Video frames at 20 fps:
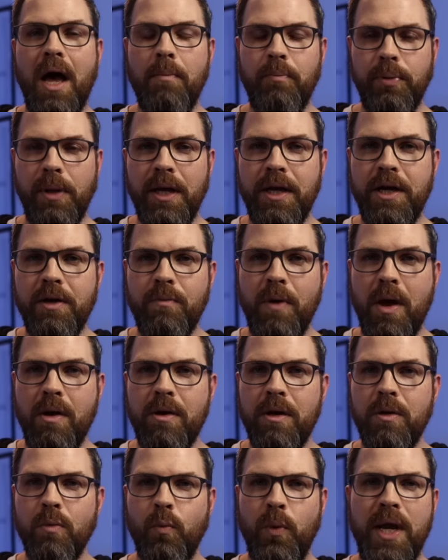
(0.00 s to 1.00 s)
Unplug your
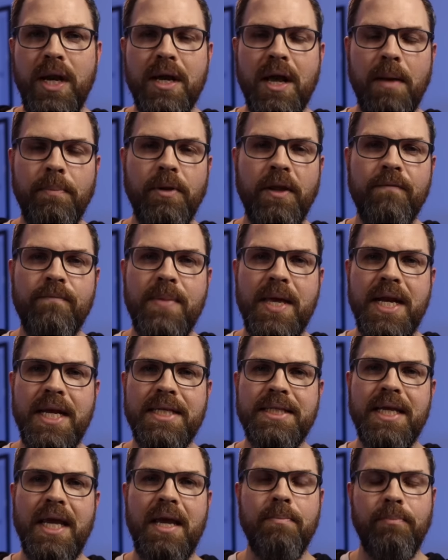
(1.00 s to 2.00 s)
router, wait a couple of
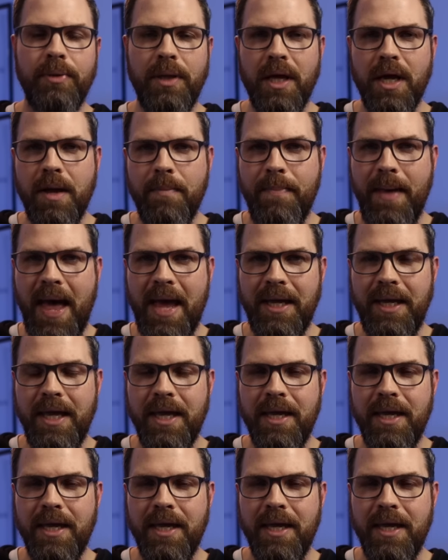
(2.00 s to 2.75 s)
minutes and plug it back